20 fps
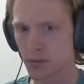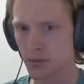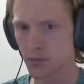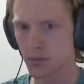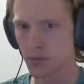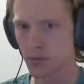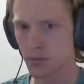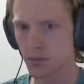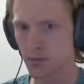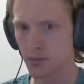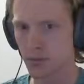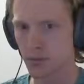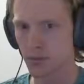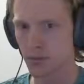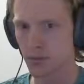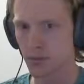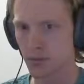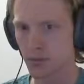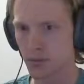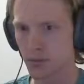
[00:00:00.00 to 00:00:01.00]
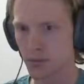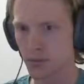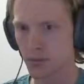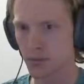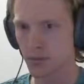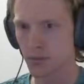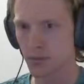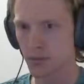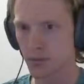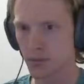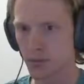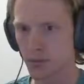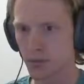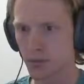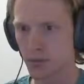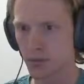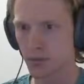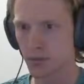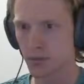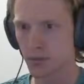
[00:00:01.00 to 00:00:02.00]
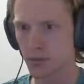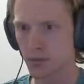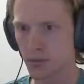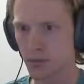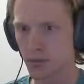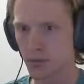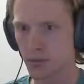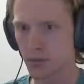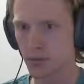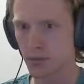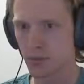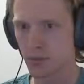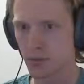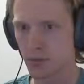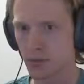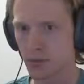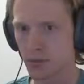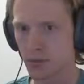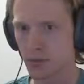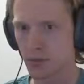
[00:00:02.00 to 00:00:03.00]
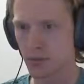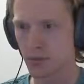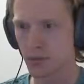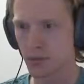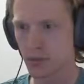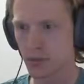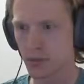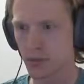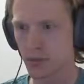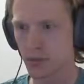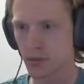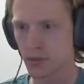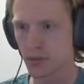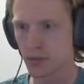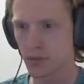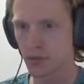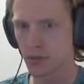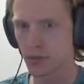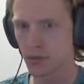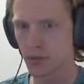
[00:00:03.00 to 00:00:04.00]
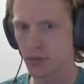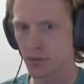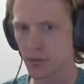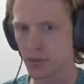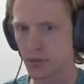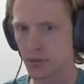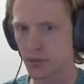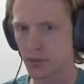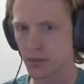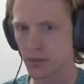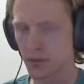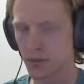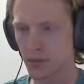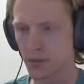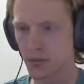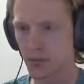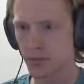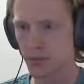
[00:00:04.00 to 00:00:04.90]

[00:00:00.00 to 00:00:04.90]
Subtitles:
Nothing is said.